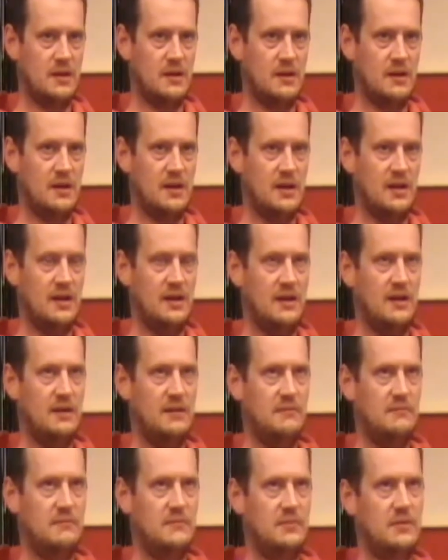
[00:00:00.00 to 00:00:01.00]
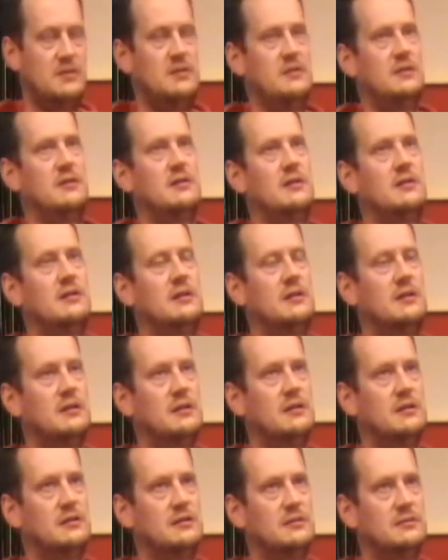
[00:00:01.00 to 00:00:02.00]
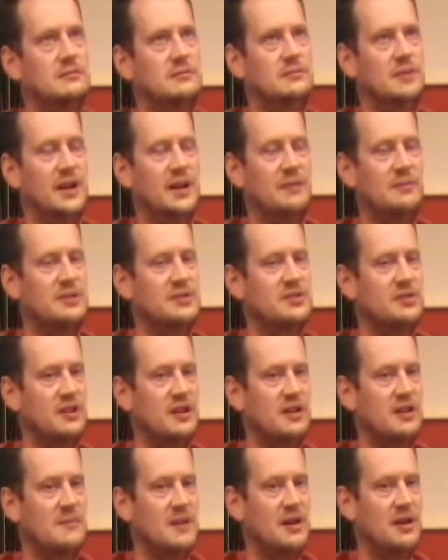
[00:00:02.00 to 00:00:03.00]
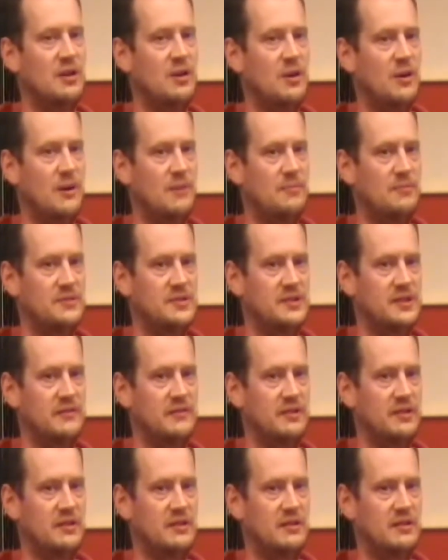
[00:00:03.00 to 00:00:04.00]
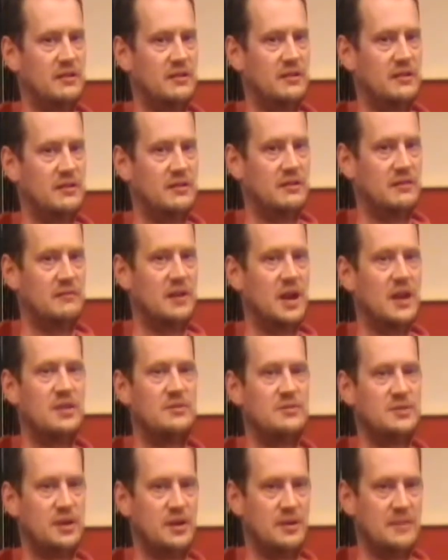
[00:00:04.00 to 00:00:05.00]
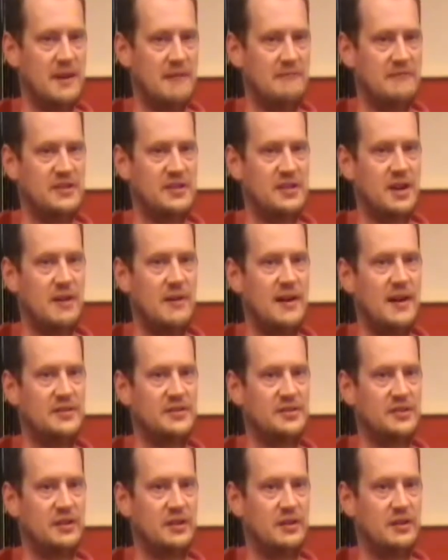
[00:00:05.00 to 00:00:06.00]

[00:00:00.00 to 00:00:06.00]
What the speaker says: Are we talking about cooperative, or are you talking about RISC OS, or...